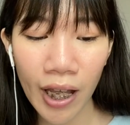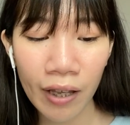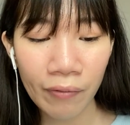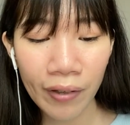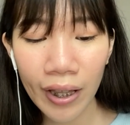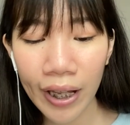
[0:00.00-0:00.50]

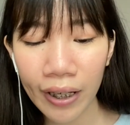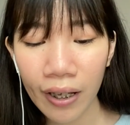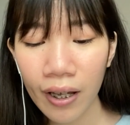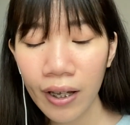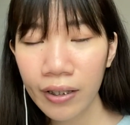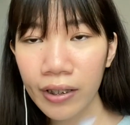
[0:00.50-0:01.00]
I feel like
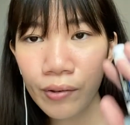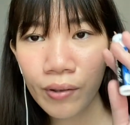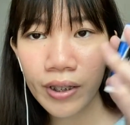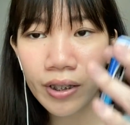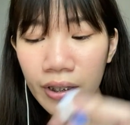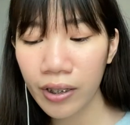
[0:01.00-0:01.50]
this
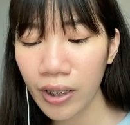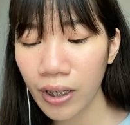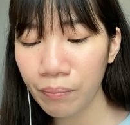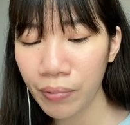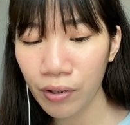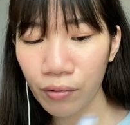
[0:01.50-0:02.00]
one is the
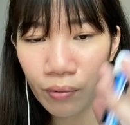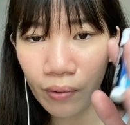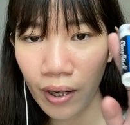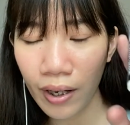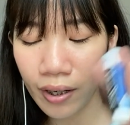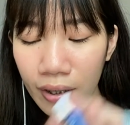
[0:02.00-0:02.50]
cheapest
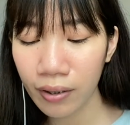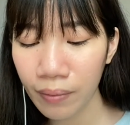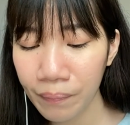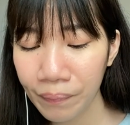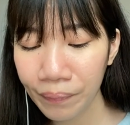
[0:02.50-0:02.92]
one,